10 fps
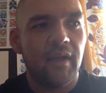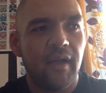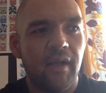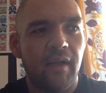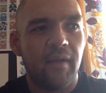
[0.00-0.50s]

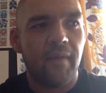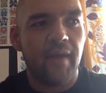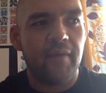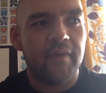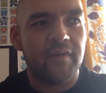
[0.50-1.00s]

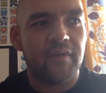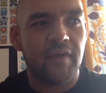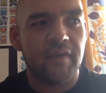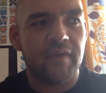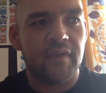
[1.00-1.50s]
That was
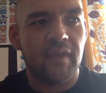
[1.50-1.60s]
just